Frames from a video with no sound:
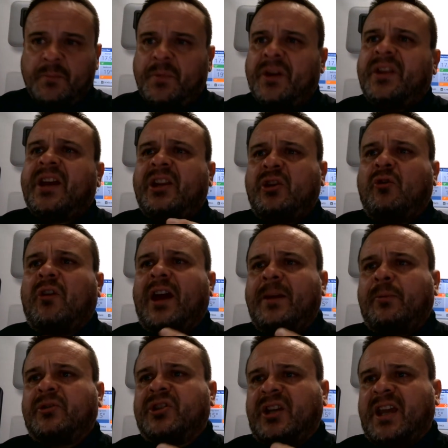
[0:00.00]
But then you're
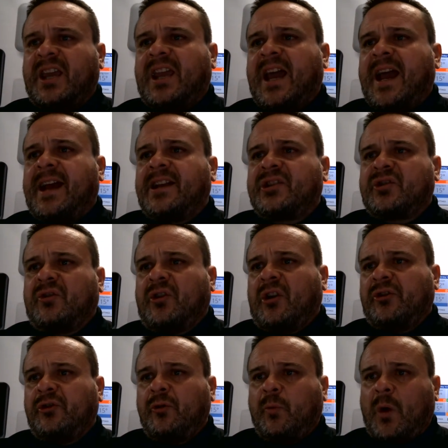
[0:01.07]
able to get your hands on
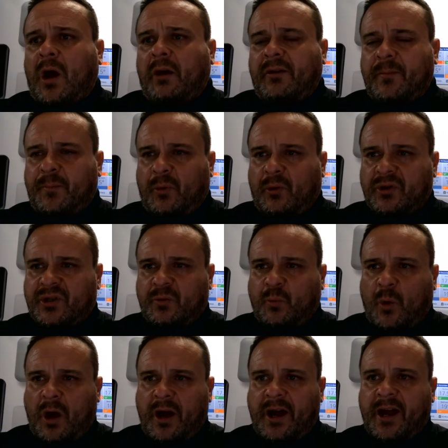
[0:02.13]
our new wiring boards and
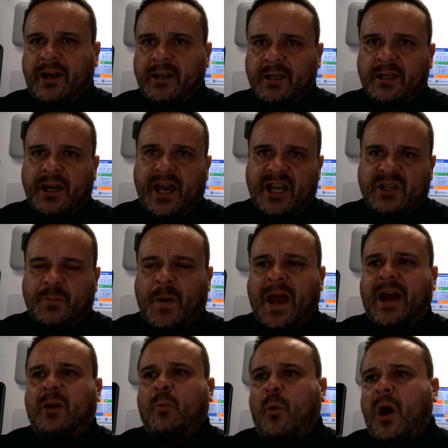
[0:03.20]
wire S
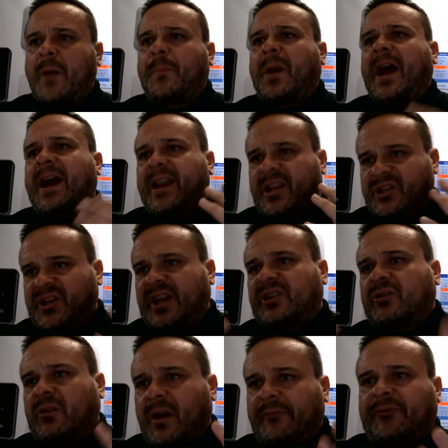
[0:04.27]
plan and Y plan,
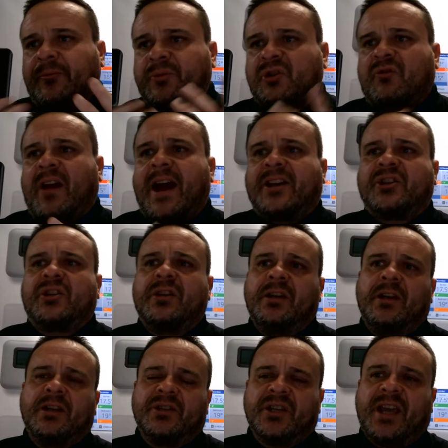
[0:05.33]
etc., up from scratch
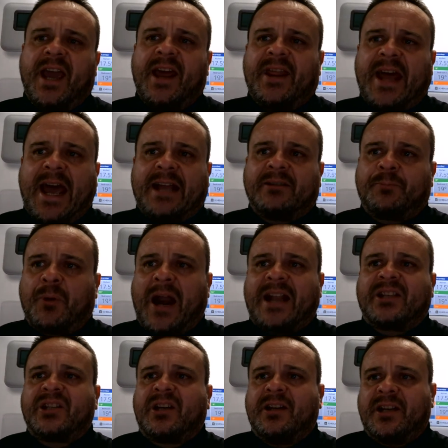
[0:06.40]
to get that
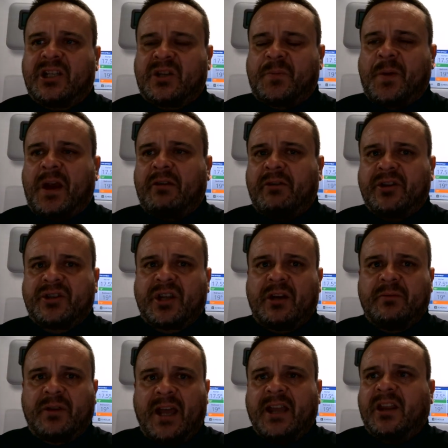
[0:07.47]
practical experience
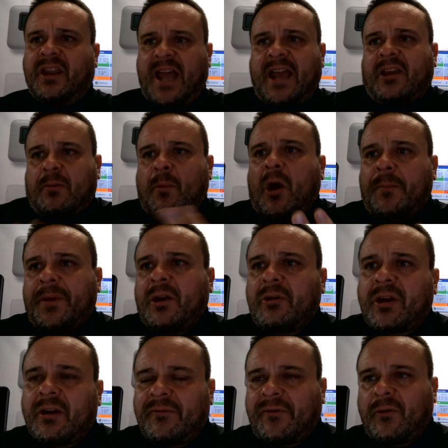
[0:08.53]
that, that you might be
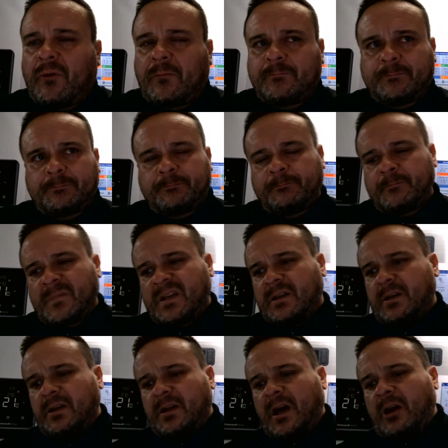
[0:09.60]
looking for.
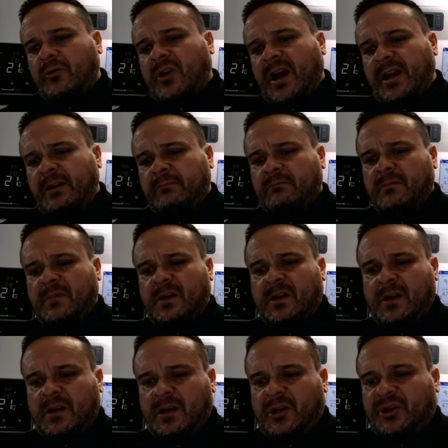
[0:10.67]
Okay,
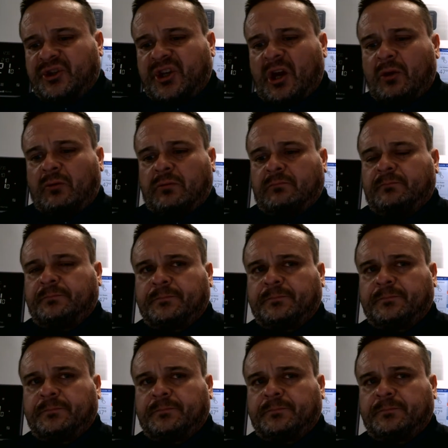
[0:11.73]
so